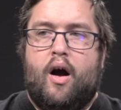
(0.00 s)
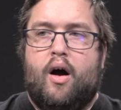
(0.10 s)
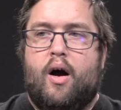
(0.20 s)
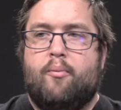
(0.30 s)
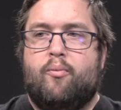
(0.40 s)

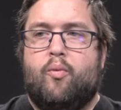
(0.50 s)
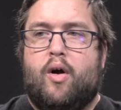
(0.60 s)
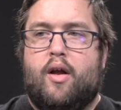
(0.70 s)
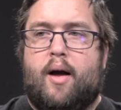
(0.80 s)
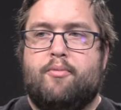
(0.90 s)

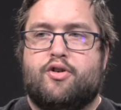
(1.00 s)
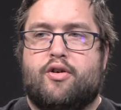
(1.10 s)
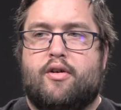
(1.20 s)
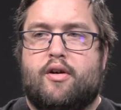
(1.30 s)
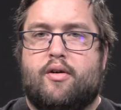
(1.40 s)
Well, I'm
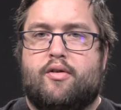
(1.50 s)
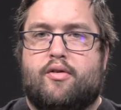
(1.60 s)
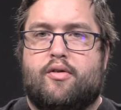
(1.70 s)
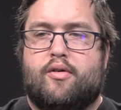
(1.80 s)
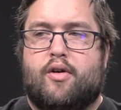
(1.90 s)
sure there's
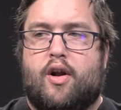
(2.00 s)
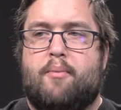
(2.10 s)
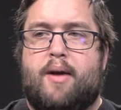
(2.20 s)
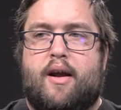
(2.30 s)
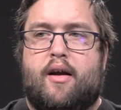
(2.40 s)
going to
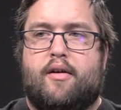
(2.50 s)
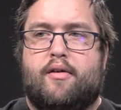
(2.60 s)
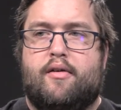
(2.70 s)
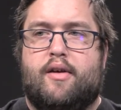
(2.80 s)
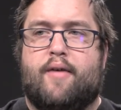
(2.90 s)
be
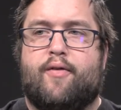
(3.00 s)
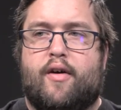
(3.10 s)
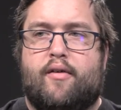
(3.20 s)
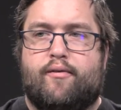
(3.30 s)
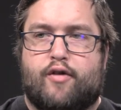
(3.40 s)

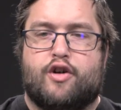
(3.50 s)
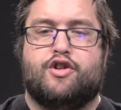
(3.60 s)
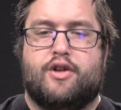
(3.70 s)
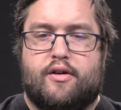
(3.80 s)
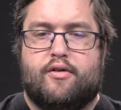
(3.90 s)
different
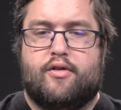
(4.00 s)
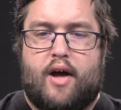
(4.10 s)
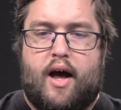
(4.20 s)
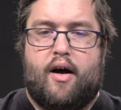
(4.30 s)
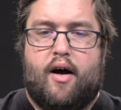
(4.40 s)
versions
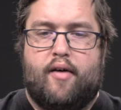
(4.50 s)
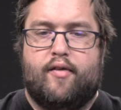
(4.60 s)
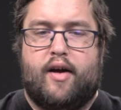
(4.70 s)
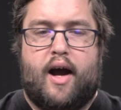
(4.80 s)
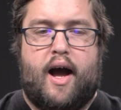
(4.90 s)
of
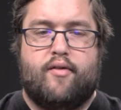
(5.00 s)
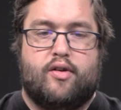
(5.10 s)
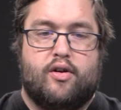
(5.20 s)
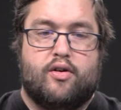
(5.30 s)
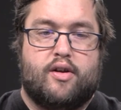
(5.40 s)
it. I
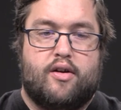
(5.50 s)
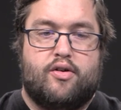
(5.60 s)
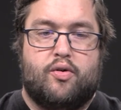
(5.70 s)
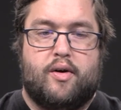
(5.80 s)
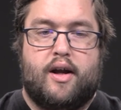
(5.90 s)
haven't looked
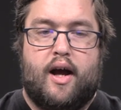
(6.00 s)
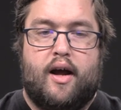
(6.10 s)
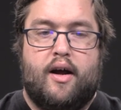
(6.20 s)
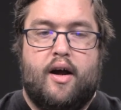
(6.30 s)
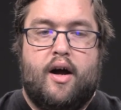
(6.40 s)
into it
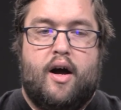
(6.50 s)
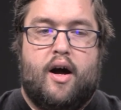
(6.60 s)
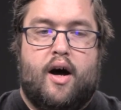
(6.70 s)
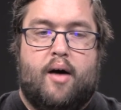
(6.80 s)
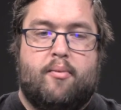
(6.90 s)
yet.
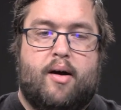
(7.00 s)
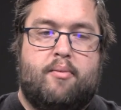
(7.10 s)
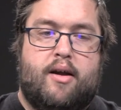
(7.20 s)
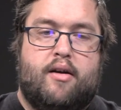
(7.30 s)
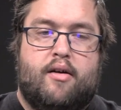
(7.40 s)
A
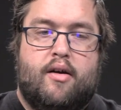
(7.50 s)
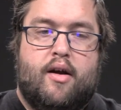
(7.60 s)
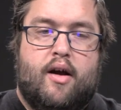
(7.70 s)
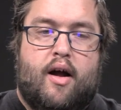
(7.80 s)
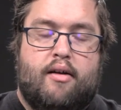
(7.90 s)

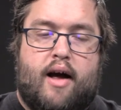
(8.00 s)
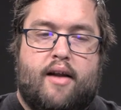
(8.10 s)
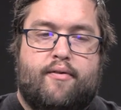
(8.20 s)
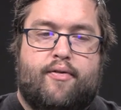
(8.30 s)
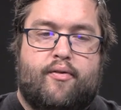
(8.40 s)
lot
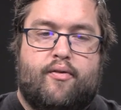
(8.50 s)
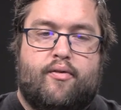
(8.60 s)
of